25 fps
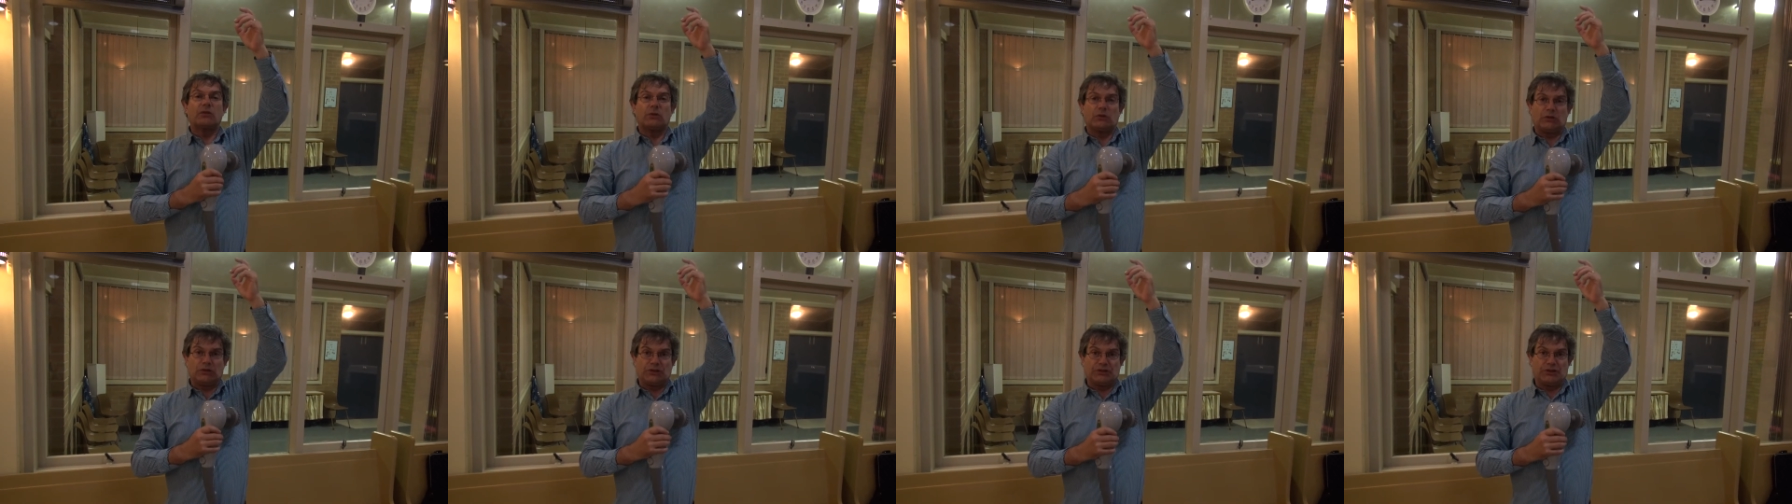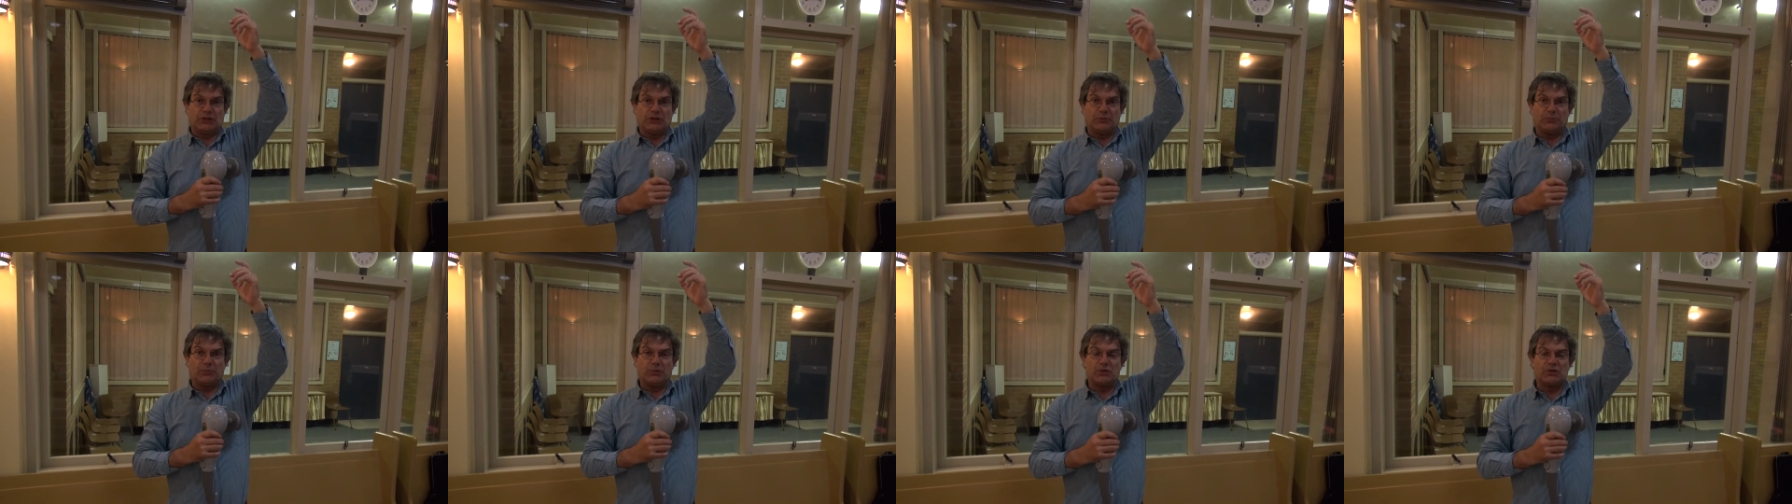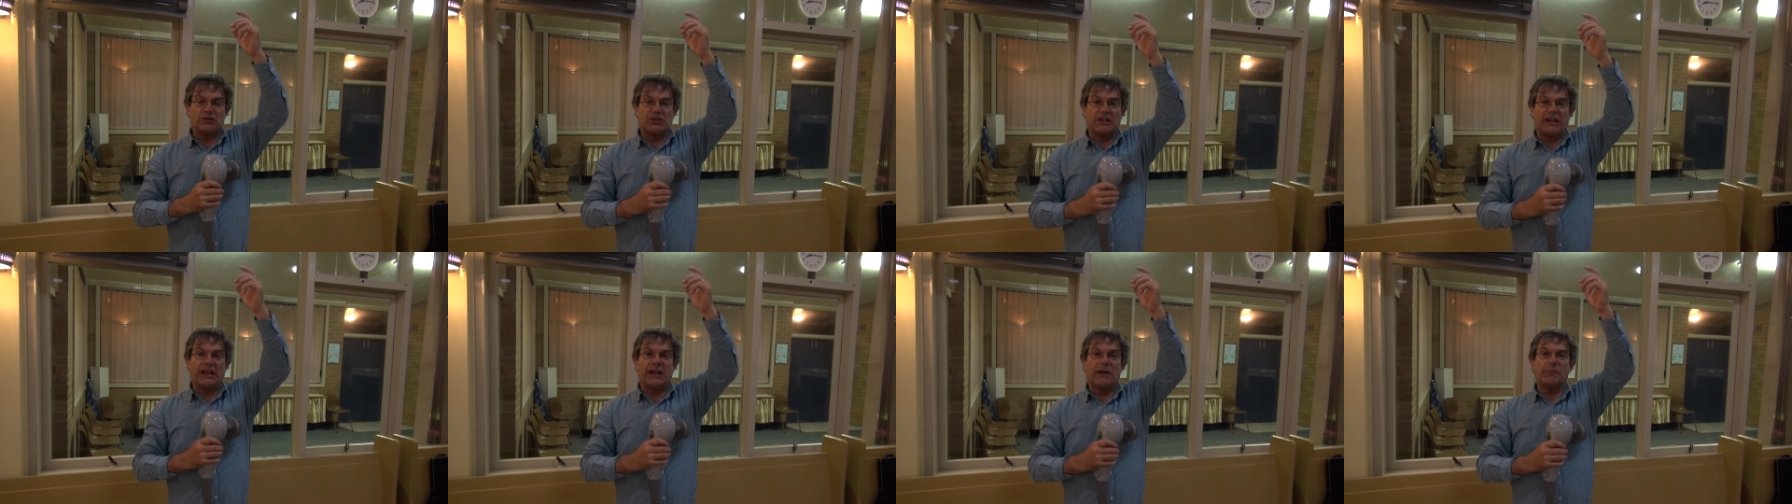still
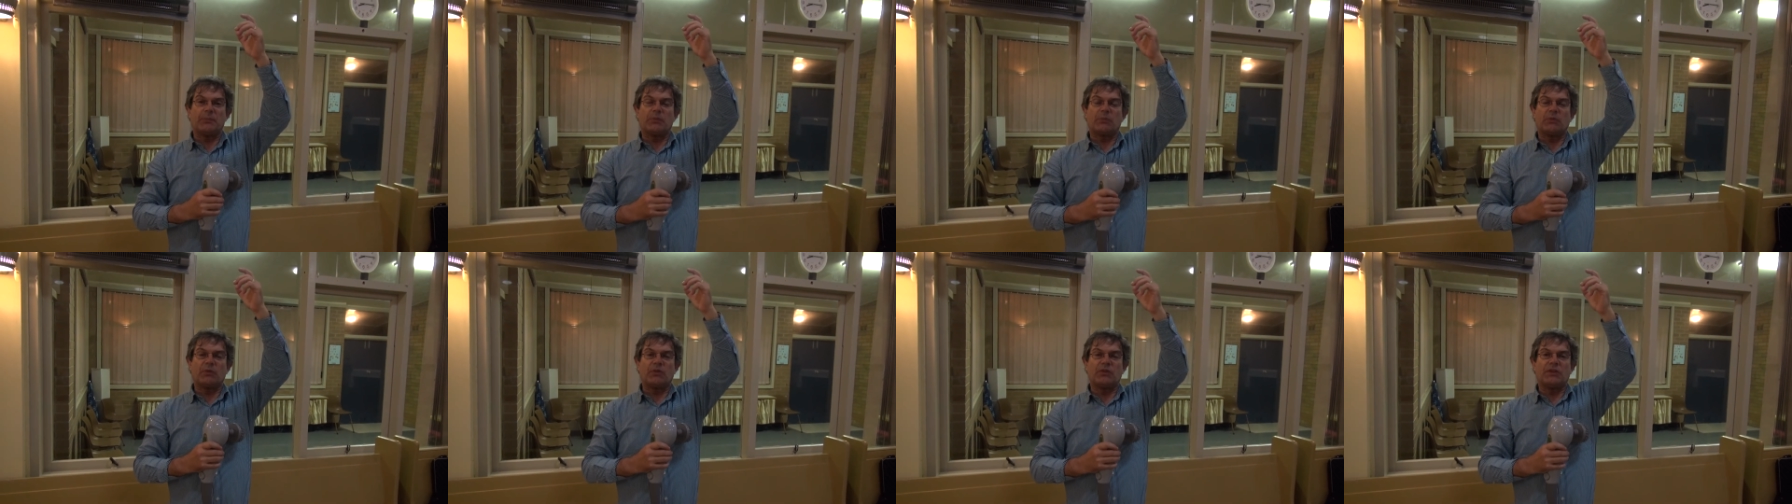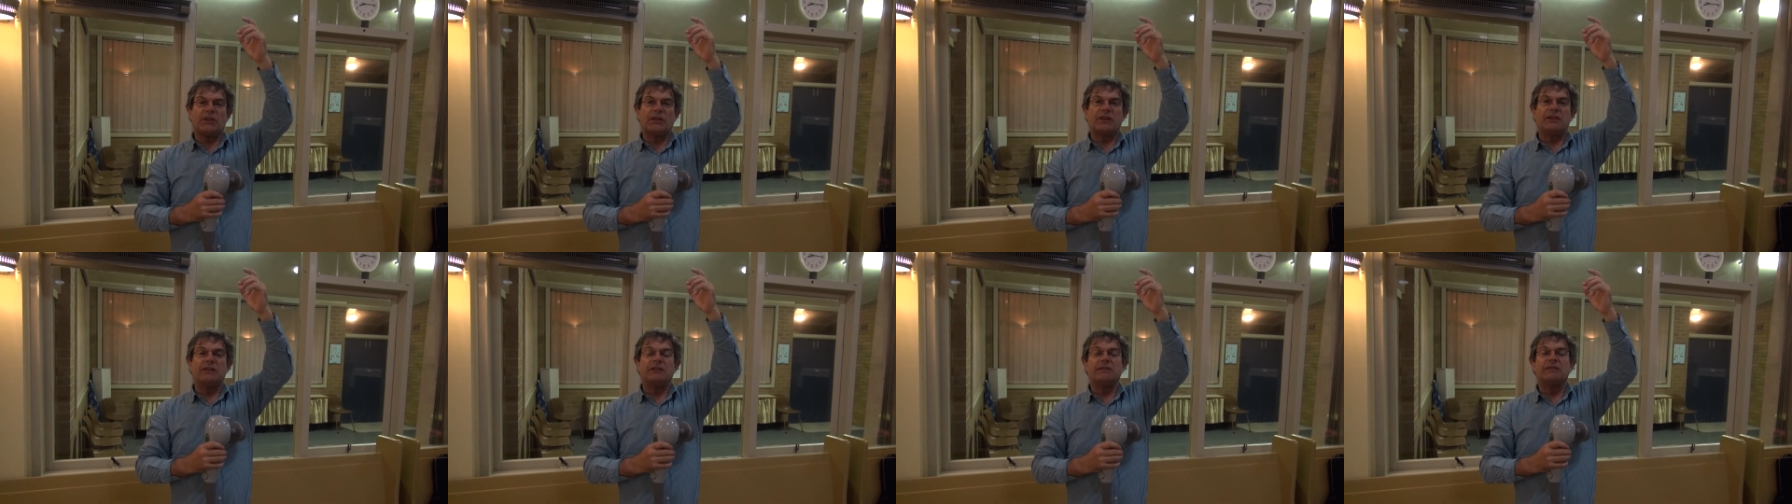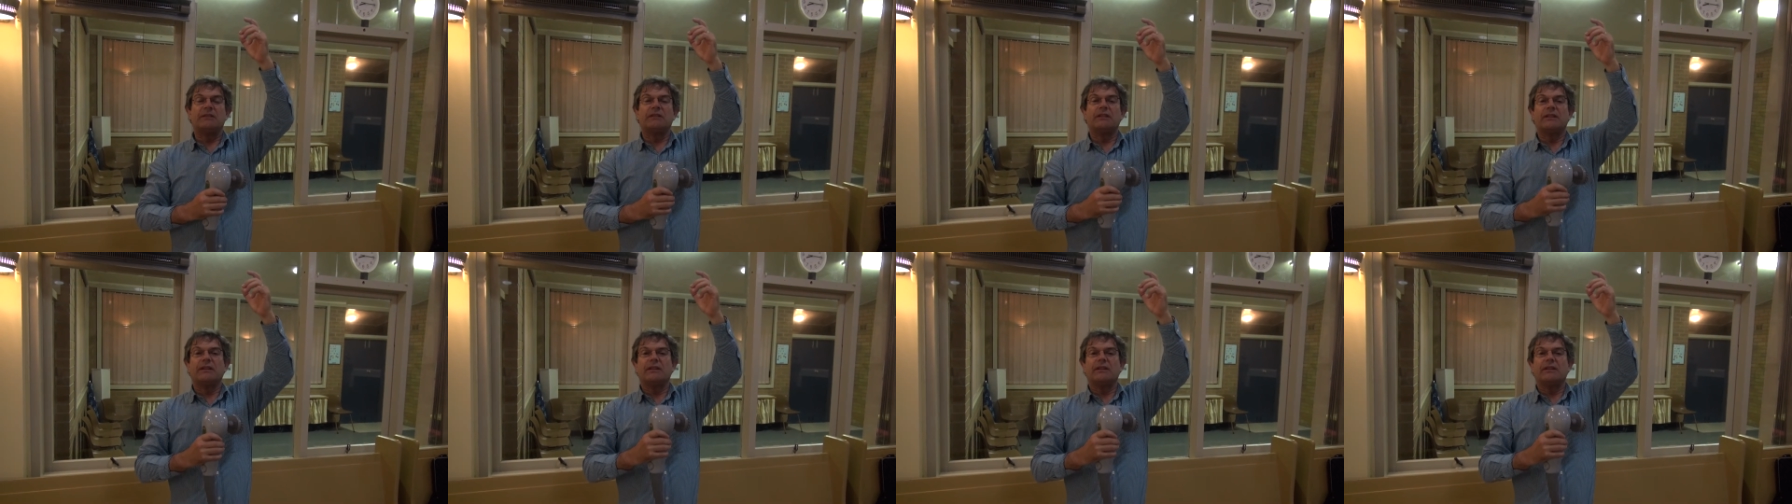pushing up within,